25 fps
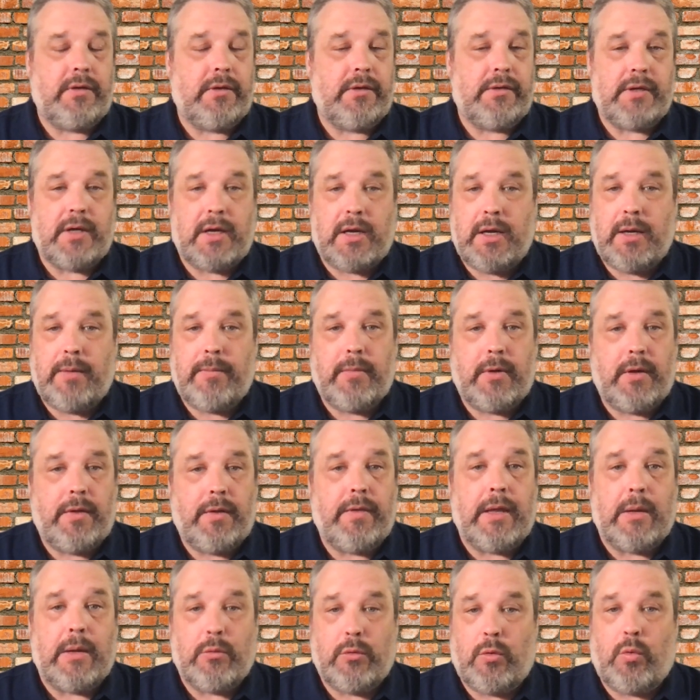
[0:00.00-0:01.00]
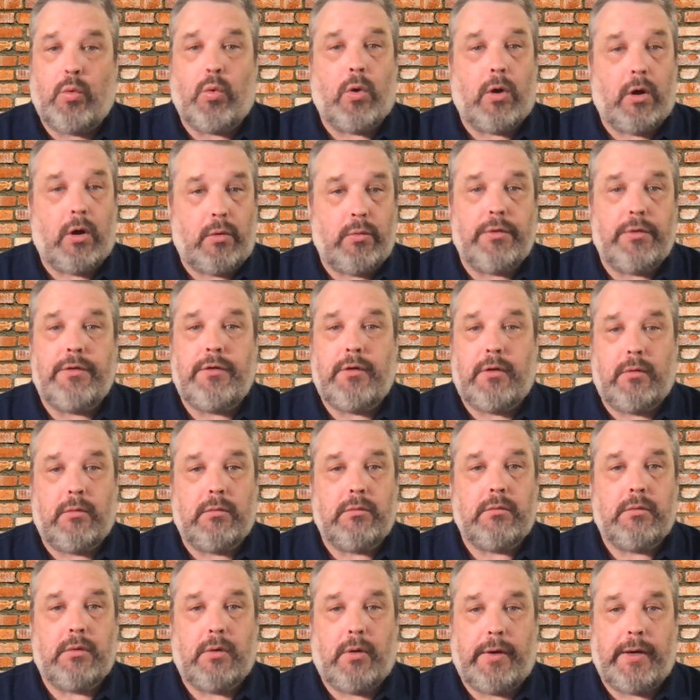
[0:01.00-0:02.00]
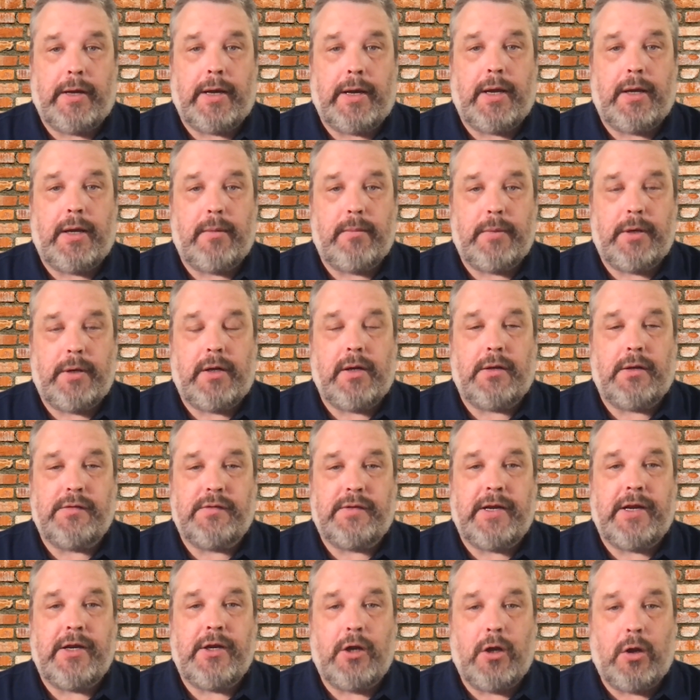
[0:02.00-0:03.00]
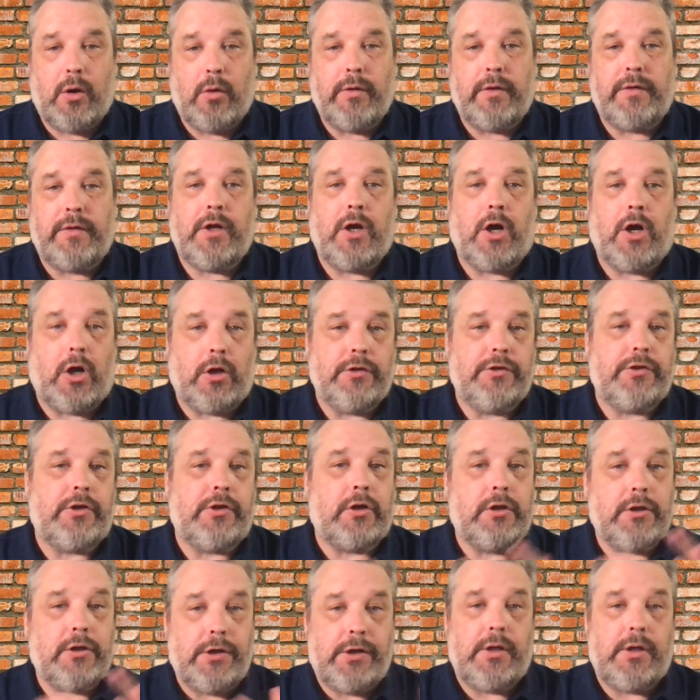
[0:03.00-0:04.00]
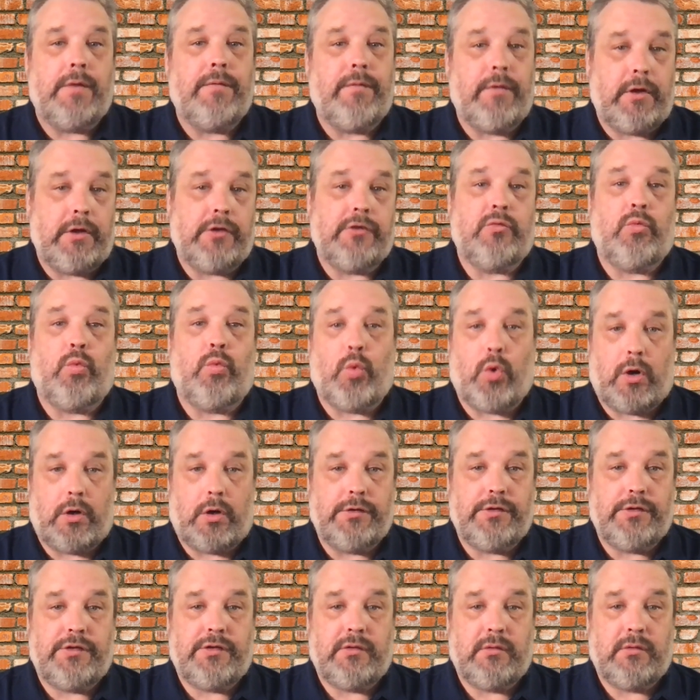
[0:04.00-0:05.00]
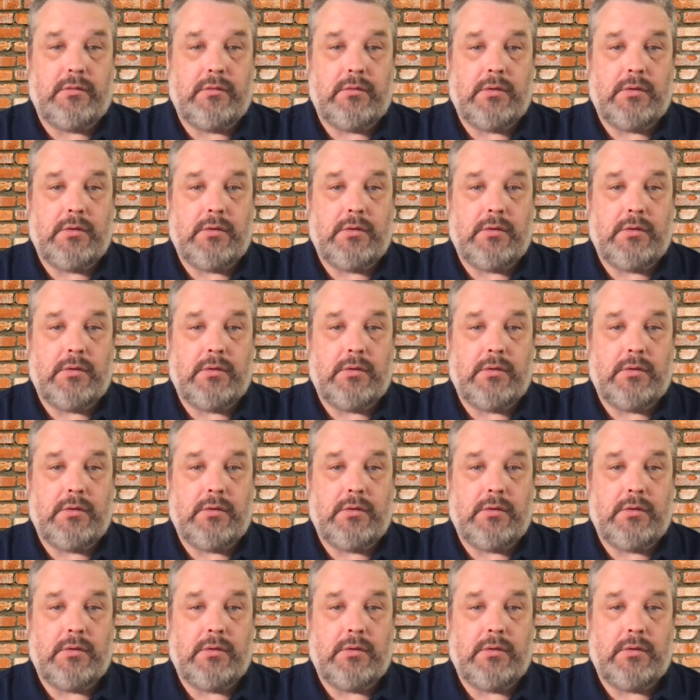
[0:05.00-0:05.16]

the time they will work with you okay because they know that the alternative is worse